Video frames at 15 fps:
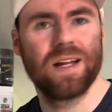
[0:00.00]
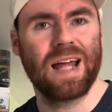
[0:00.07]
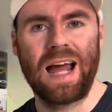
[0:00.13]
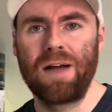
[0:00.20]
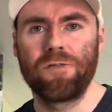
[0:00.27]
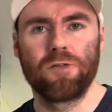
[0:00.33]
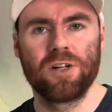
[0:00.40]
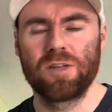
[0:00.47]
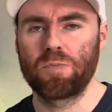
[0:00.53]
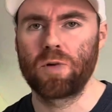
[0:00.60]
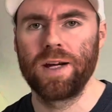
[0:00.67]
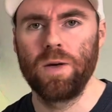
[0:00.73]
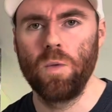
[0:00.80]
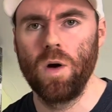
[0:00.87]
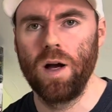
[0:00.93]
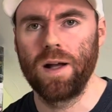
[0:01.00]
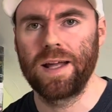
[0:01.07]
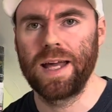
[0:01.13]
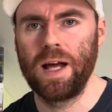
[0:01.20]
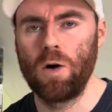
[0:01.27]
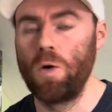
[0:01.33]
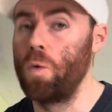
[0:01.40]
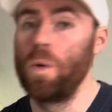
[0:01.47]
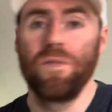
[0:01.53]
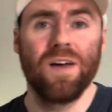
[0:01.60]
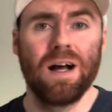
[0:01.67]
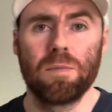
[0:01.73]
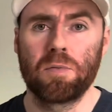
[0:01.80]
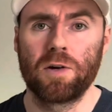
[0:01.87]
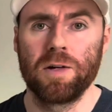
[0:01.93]
average pre-workout or
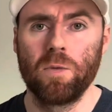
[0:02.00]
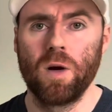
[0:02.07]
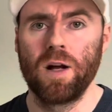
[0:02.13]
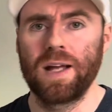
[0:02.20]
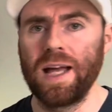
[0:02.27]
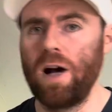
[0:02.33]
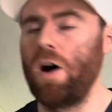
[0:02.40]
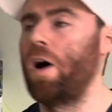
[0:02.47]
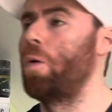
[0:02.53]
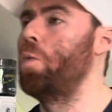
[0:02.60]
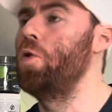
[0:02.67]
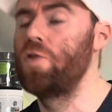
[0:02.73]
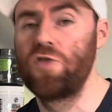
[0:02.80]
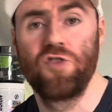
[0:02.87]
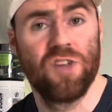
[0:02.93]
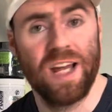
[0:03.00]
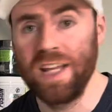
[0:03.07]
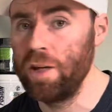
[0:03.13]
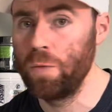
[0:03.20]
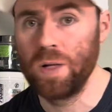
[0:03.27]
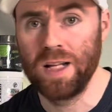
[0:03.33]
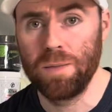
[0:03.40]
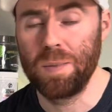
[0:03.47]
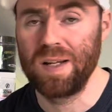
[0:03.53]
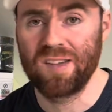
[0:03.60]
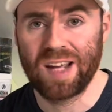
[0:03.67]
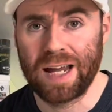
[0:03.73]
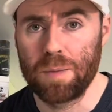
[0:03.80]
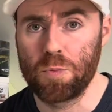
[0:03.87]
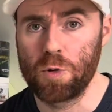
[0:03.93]
without pre-workout, I would genuinely be
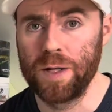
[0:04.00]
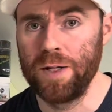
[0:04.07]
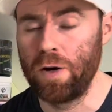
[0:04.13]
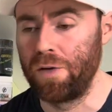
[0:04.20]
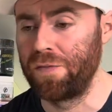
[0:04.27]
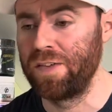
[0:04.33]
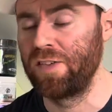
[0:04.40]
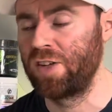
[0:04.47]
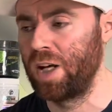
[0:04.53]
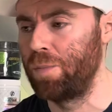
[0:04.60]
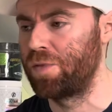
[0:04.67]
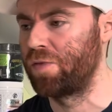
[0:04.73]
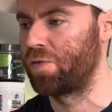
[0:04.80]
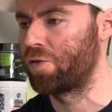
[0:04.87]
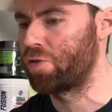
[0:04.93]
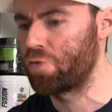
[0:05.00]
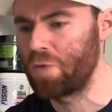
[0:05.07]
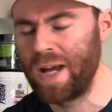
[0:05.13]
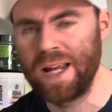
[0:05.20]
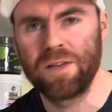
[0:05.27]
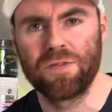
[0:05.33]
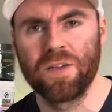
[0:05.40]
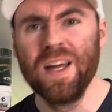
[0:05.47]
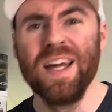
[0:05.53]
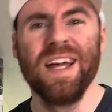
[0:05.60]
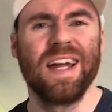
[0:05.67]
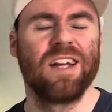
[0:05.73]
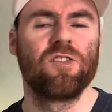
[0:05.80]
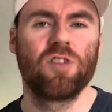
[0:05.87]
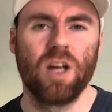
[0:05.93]
tapering off in terms of strength,
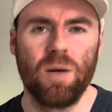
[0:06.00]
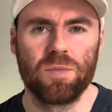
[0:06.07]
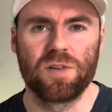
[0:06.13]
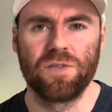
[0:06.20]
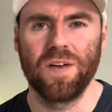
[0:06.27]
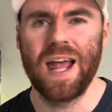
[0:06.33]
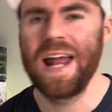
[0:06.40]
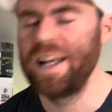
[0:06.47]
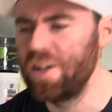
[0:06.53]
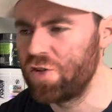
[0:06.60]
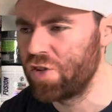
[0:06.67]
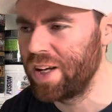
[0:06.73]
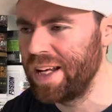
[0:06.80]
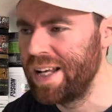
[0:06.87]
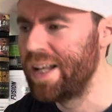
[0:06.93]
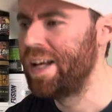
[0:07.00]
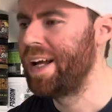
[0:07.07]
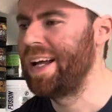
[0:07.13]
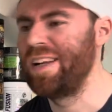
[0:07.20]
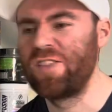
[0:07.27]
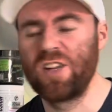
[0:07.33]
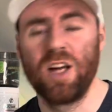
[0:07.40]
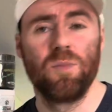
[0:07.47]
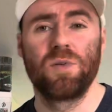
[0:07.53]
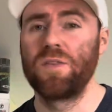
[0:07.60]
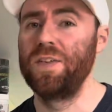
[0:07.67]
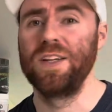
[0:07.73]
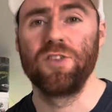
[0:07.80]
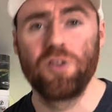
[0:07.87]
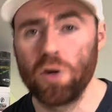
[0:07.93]
in terms of energy, in terms of
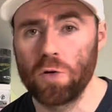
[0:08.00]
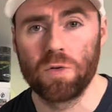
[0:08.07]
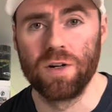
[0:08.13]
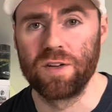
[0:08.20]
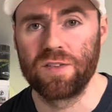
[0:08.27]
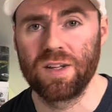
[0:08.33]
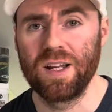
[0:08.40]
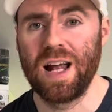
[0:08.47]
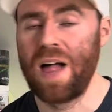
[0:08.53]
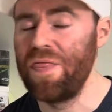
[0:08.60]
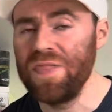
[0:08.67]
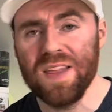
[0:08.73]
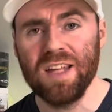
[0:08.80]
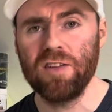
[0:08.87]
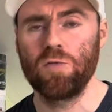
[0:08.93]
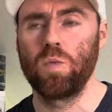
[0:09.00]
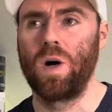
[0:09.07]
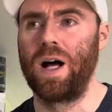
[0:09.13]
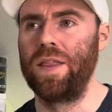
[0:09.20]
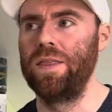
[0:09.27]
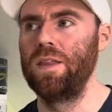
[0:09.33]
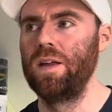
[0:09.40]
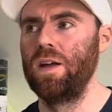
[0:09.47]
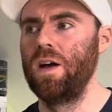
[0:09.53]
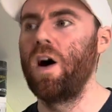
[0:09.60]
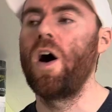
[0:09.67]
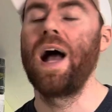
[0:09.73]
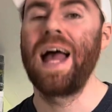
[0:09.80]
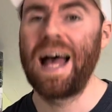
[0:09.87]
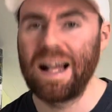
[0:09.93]
endurance. And this one,
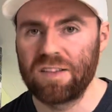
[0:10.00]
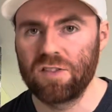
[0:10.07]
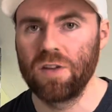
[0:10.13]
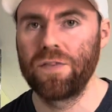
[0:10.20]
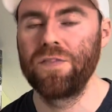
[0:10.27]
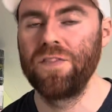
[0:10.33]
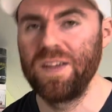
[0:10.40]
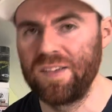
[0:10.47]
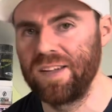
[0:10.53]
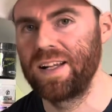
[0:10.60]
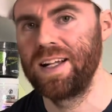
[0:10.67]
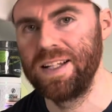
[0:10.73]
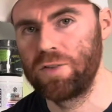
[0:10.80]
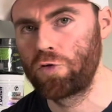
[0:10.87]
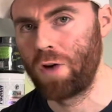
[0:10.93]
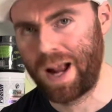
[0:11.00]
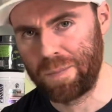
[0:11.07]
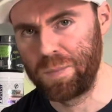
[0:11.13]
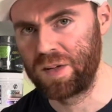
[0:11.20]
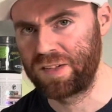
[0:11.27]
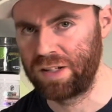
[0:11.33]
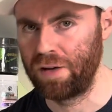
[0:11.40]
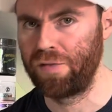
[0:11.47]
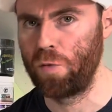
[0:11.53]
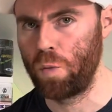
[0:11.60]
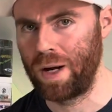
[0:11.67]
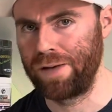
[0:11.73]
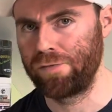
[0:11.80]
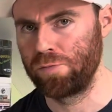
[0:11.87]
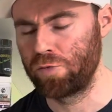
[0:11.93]
I had to physically drag myself
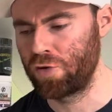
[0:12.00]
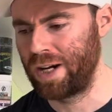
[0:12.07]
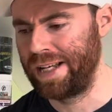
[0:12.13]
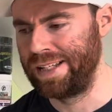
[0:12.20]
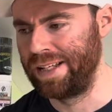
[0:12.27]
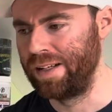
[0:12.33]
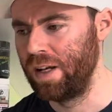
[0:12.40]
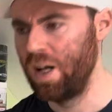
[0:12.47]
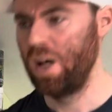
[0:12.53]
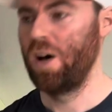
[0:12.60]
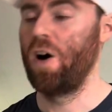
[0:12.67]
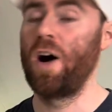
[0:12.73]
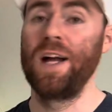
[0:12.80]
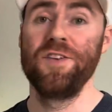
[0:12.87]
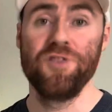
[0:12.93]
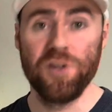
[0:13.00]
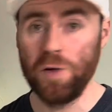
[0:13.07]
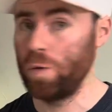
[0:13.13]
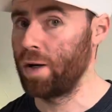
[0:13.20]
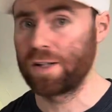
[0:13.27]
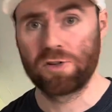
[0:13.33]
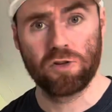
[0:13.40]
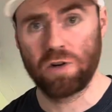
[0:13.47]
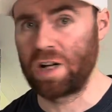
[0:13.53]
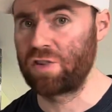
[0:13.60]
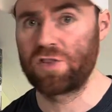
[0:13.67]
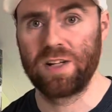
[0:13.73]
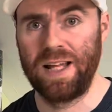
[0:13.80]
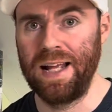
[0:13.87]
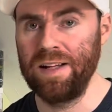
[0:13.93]
away from training. I knew I'd crushed
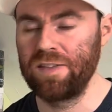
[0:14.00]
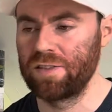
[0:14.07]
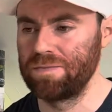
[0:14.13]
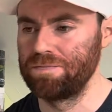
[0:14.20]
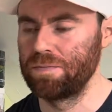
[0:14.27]
legs.